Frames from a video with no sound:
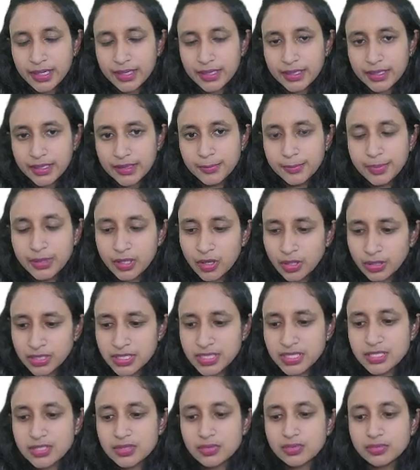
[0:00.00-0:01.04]
It
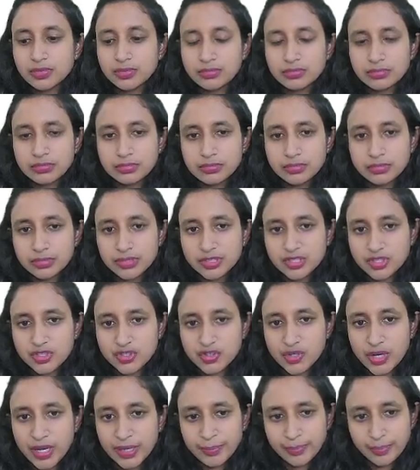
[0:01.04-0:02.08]
belongs to the
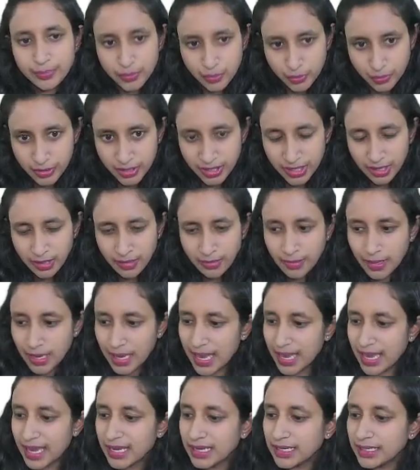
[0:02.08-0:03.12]
tribe Proteae,
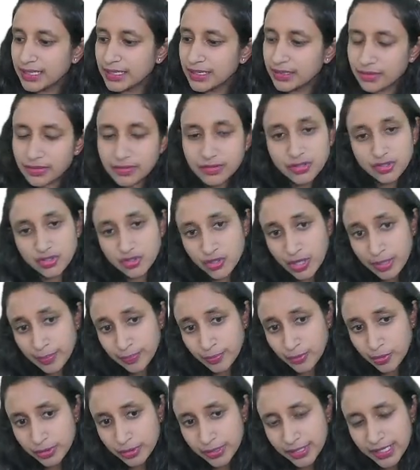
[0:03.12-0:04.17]
and the
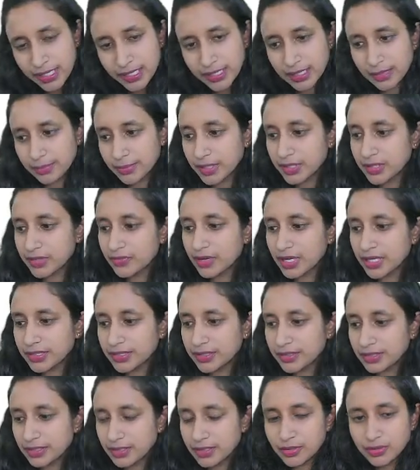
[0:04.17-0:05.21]
tribe Proteae can be
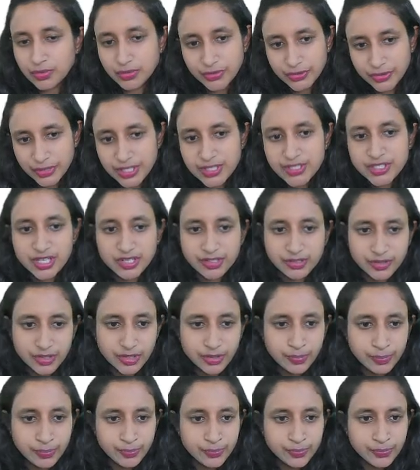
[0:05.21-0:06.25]
divided into 3
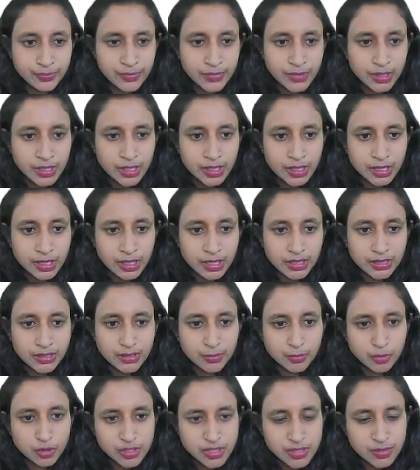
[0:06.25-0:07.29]
genera.
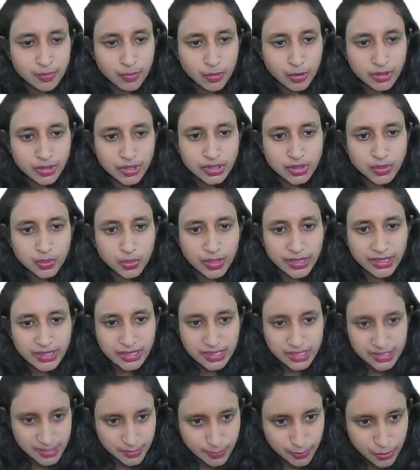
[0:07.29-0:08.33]
The most important one
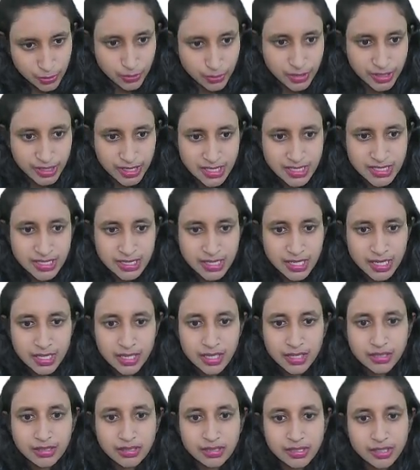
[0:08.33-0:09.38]
is Proteus.
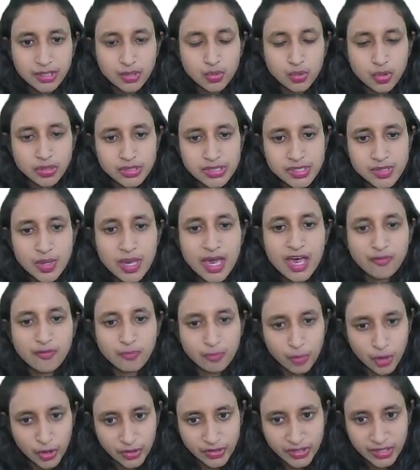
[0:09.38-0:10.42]
You also have
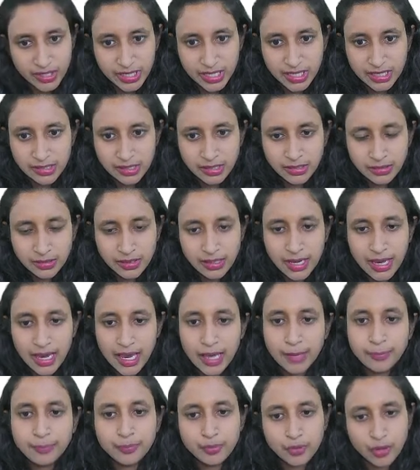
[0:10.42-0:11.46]
Morganella
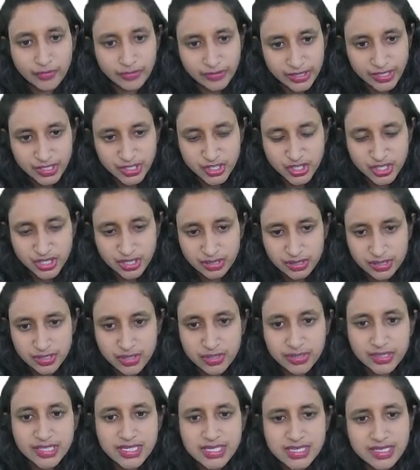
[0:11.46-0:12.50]
and Providentia.
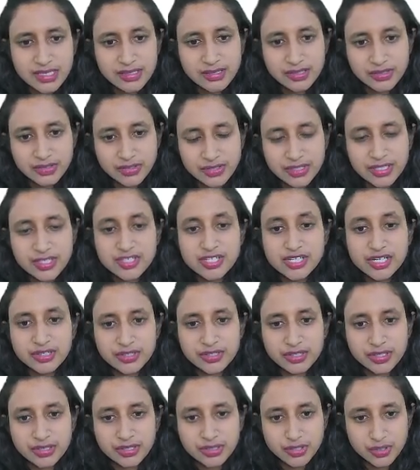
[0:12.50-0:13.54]
So these are the 3
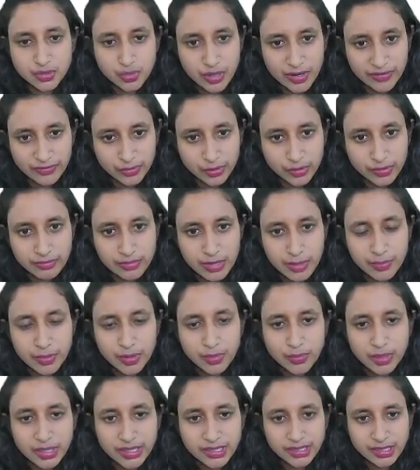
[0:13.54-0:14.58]
genera that you have to remember
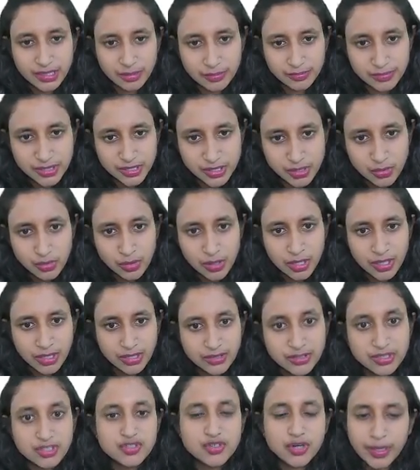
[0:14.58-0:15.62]
when it comes to
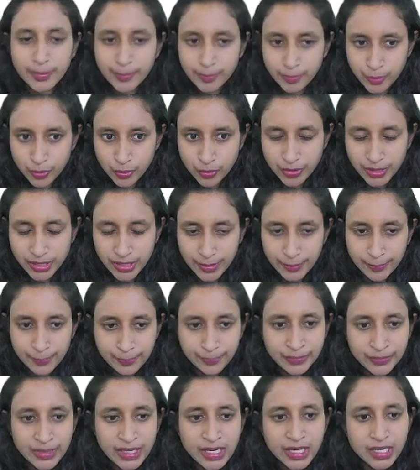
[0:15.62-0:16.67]
the tribe Proteae.
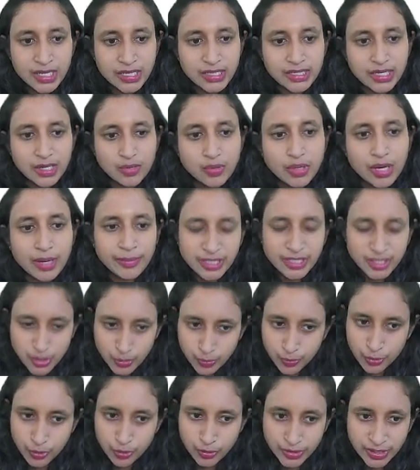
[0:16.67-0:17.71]
Now coming to
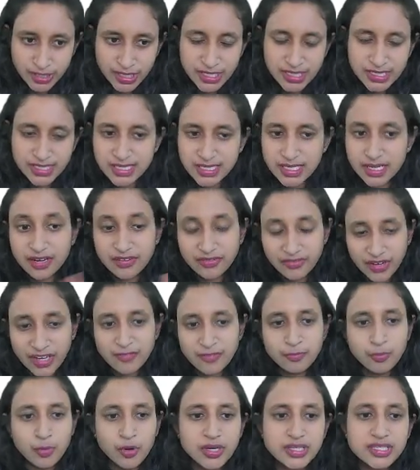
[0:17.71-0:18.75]
Protease, there are
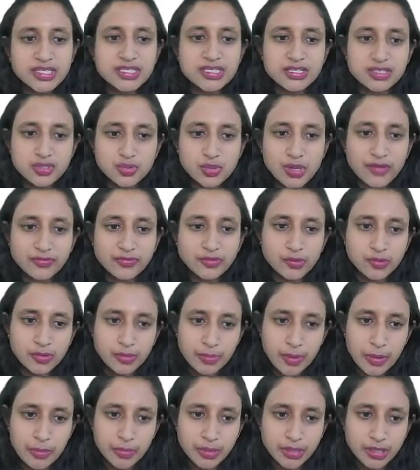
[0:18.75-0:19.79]
5 points that you have to
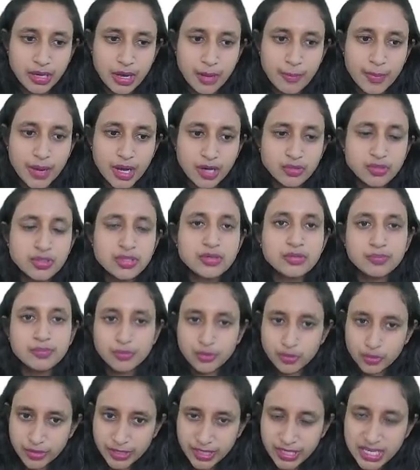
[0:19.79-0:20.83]
remember about
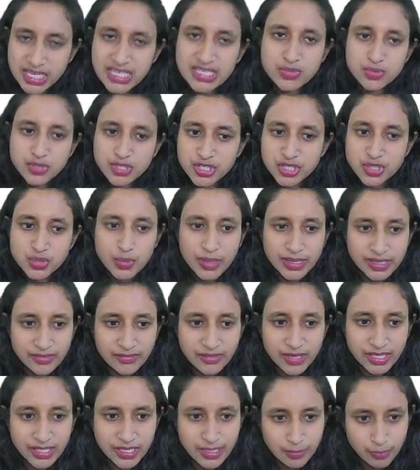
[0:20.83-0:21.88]
Protease, which is very,
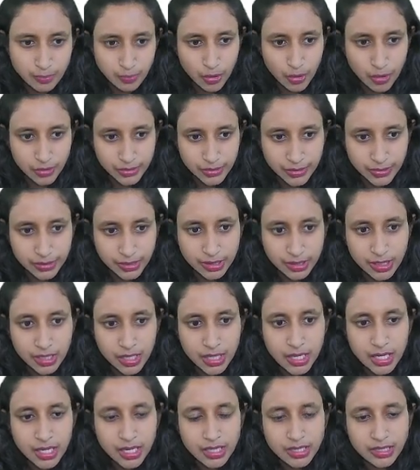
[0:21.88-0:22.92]
very important.
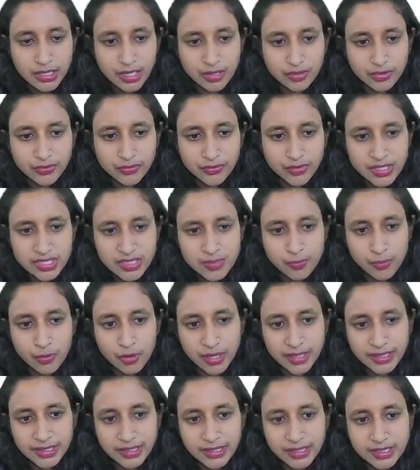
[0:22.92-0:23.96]
Now the first
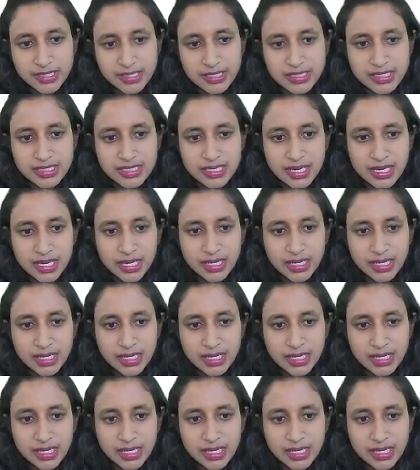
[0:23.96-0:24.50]
point is